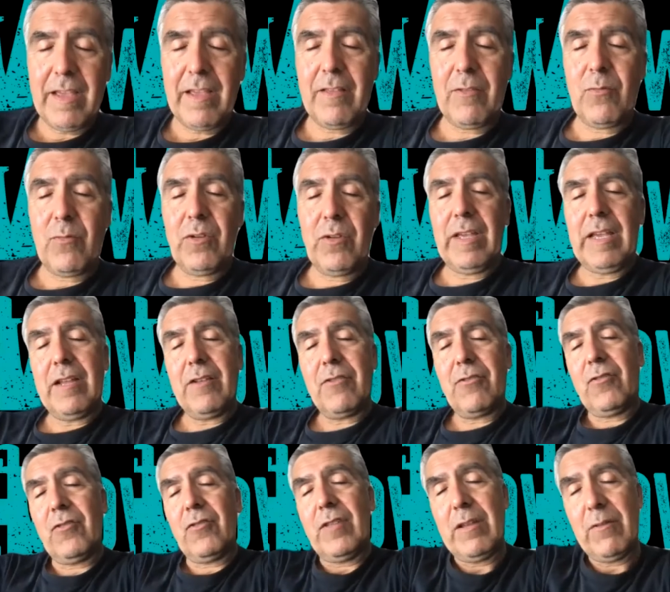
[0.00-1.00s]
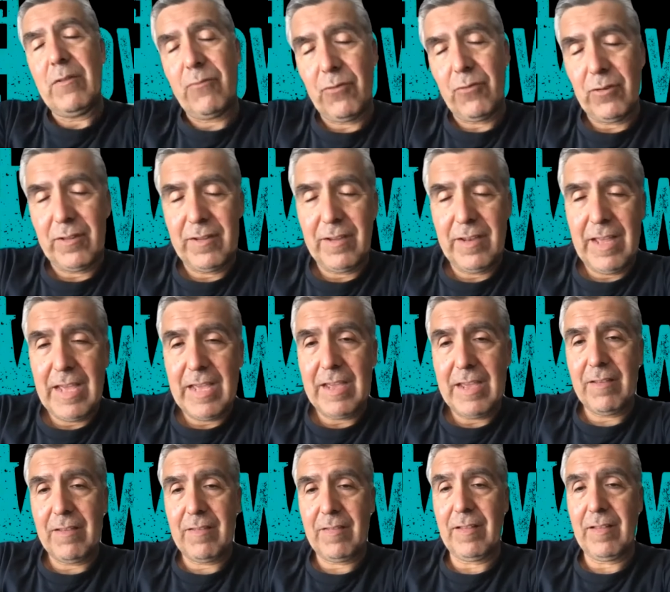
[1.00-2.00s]
is really interesting for
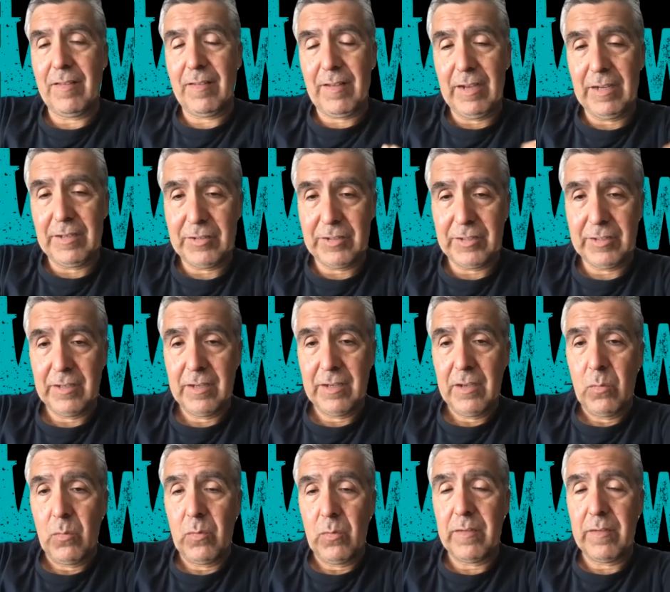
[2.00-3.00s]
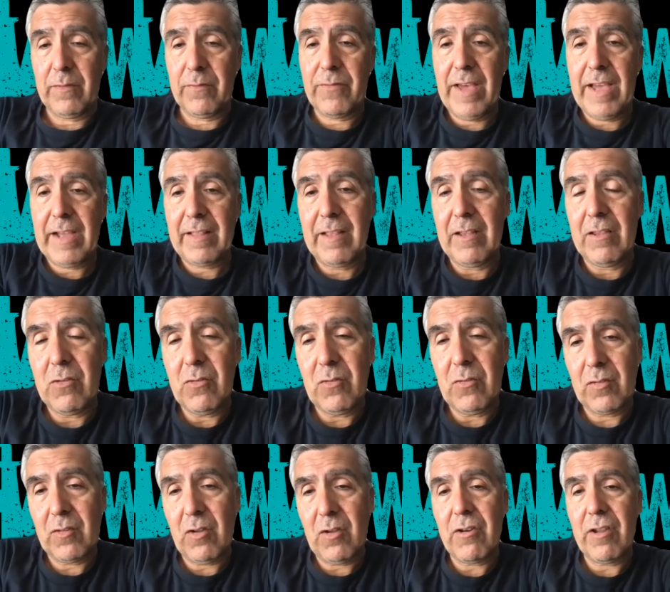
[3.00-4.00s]
today's discussion was the fact that you
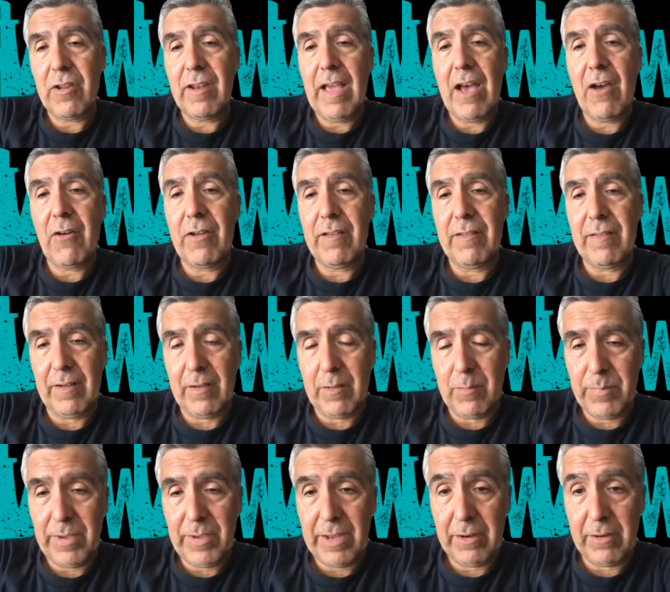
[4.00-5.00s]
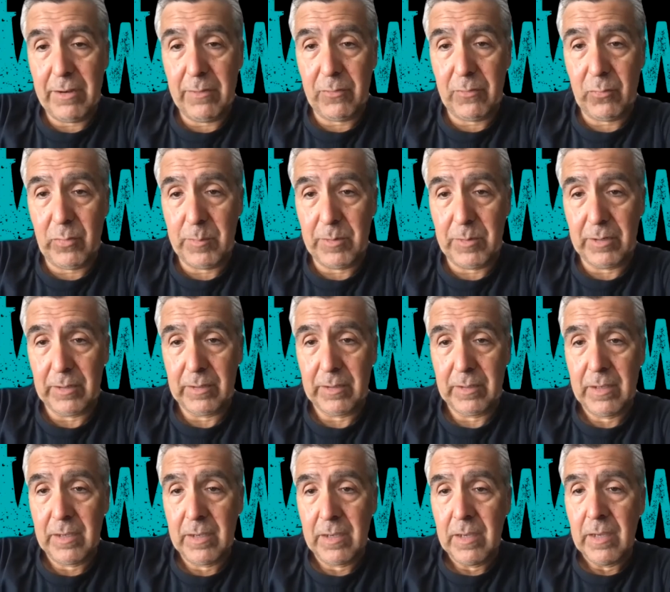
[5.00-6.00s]
started out as a competitive swimmer.
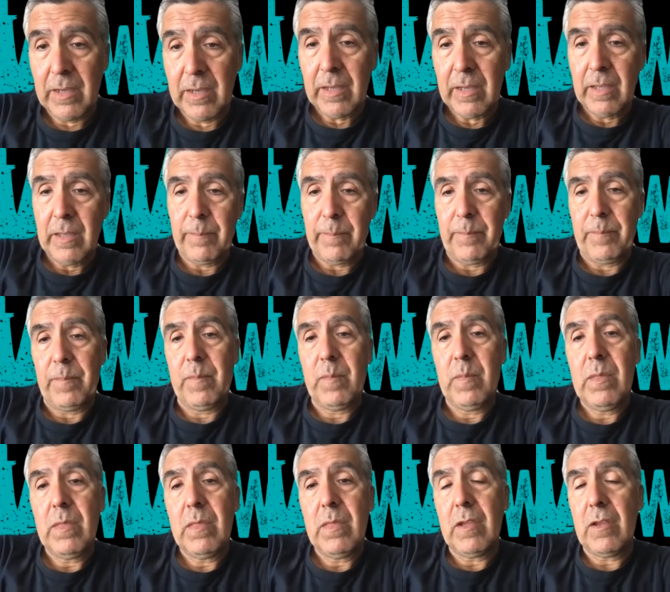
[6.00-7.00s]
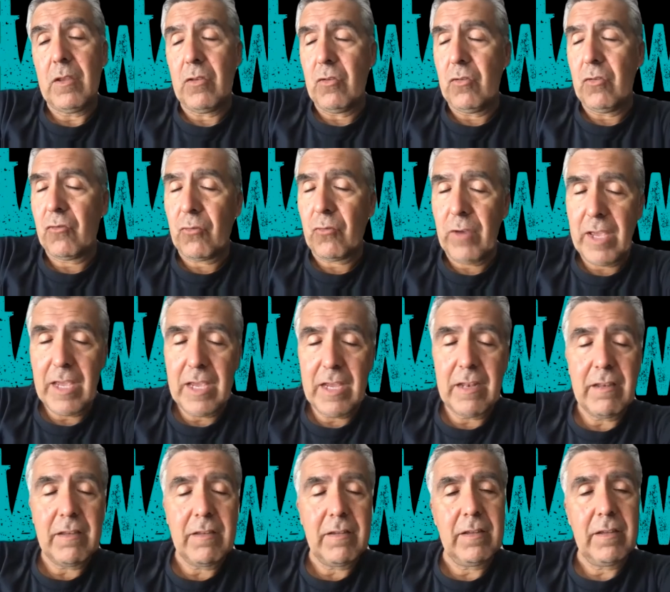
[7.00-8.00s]
You
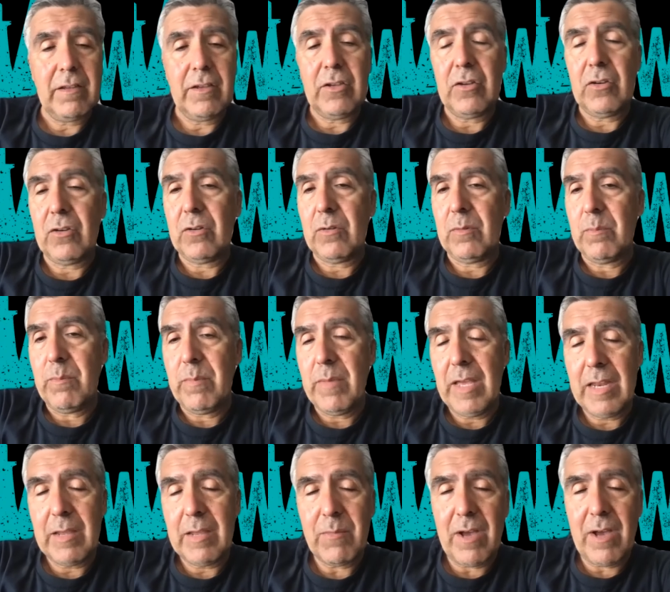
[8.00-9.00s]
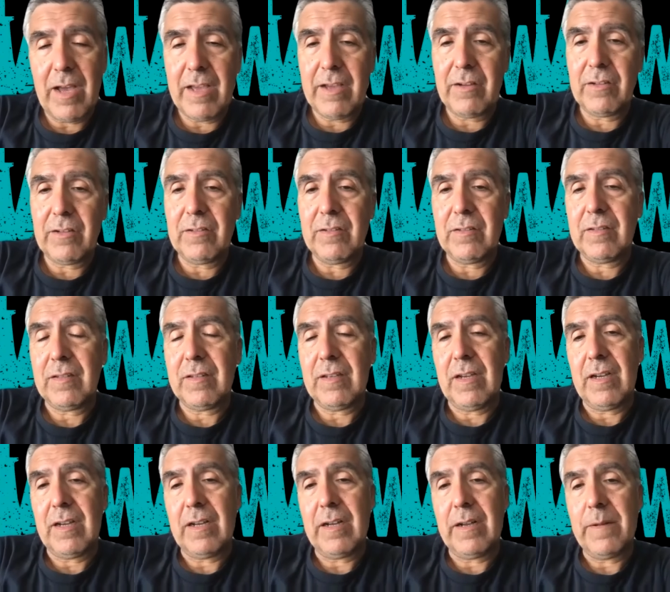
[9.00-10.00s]
trained, you know, many miles,
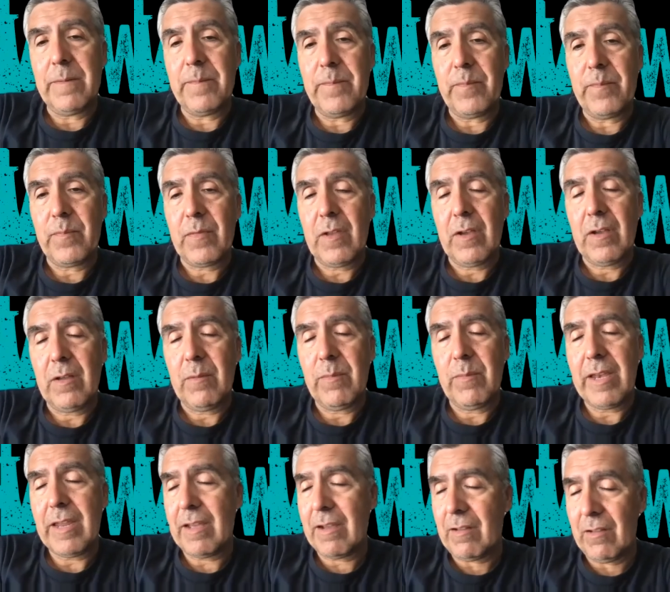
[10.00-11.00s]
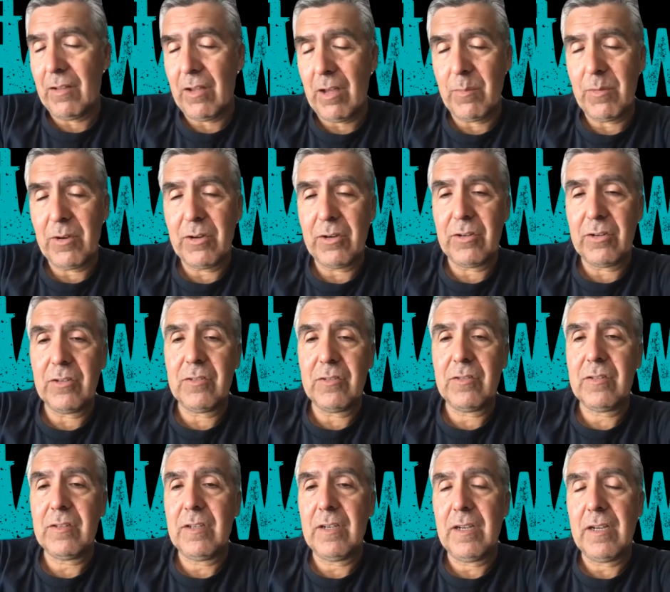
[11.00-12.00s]
um, uh, many
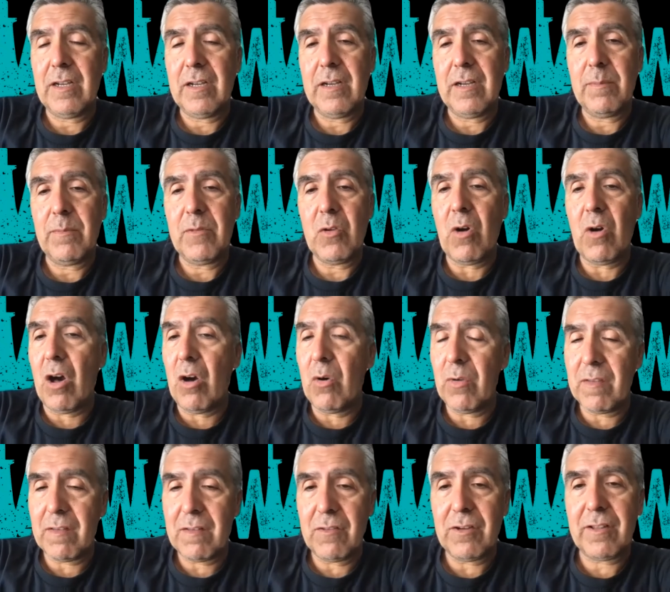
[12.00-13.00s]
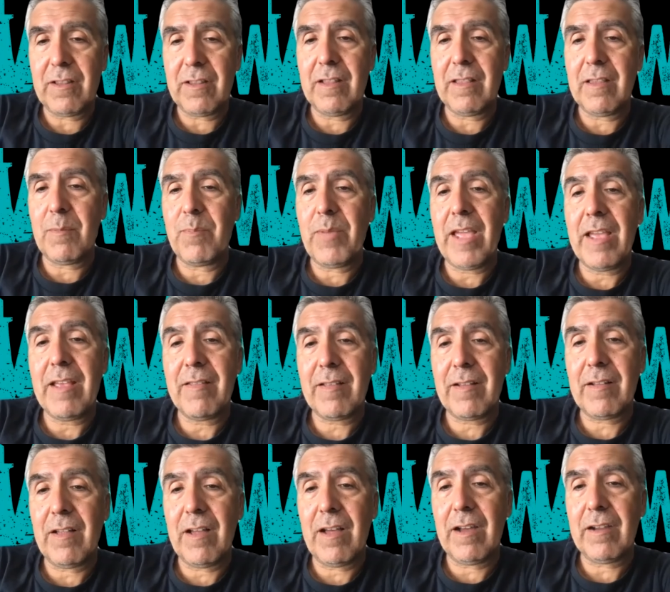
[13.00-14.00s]
kilometers. Um, you always looked at the pace
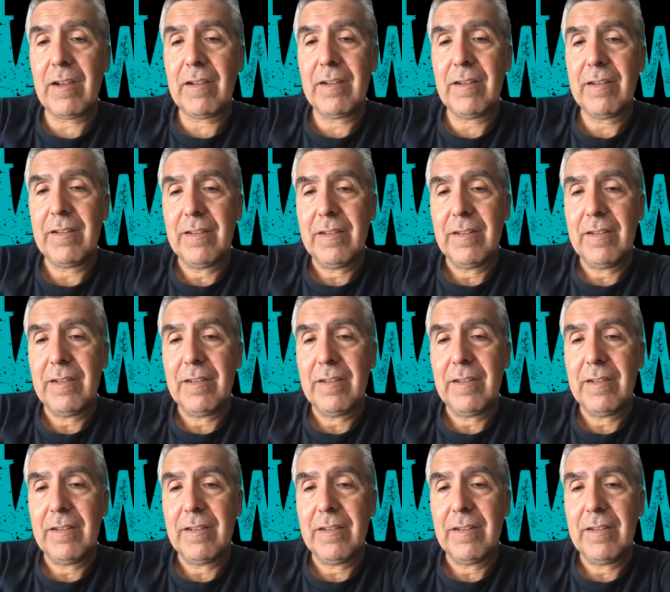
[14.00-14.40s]
clock.